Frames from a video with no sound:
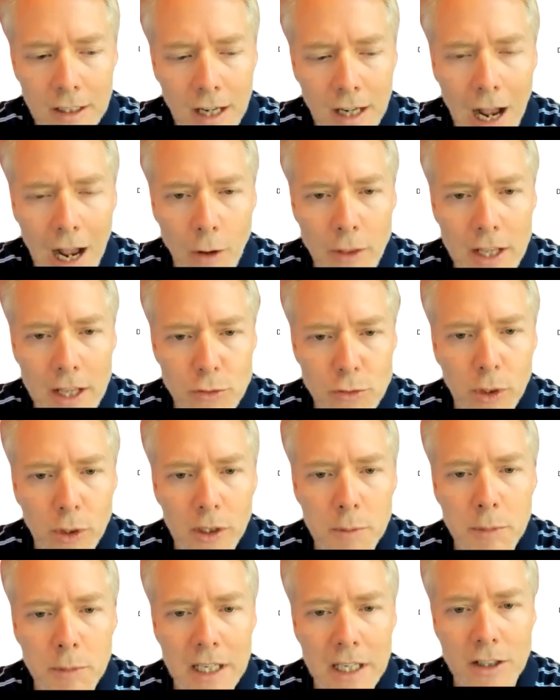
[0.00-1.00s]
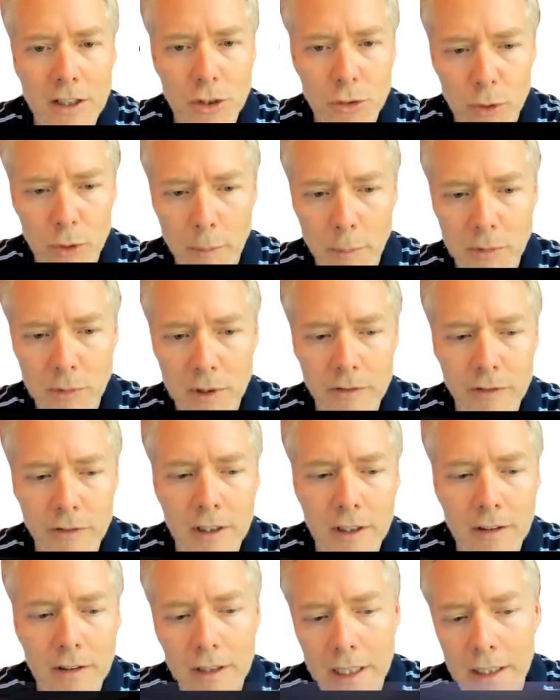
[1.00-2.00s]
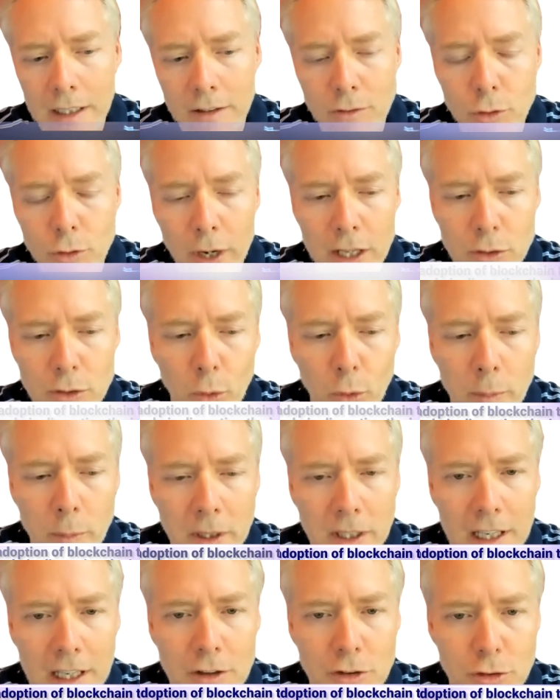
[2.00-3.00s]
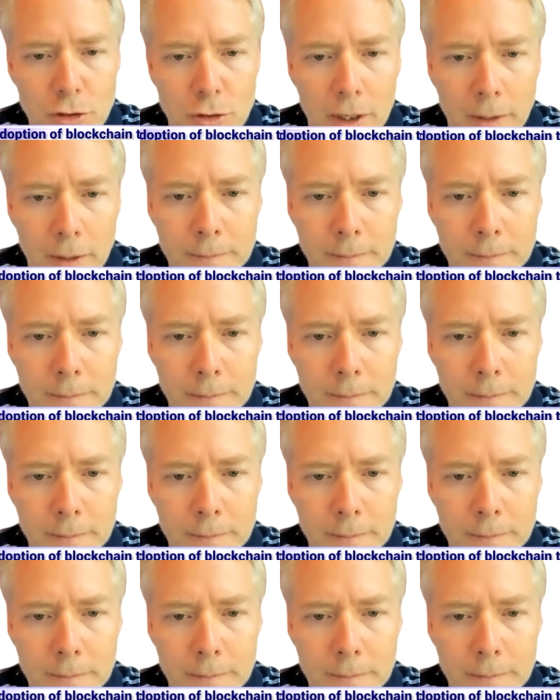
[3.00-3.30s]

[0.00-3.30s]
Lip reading: how that's really being disruptive and transforming the industry.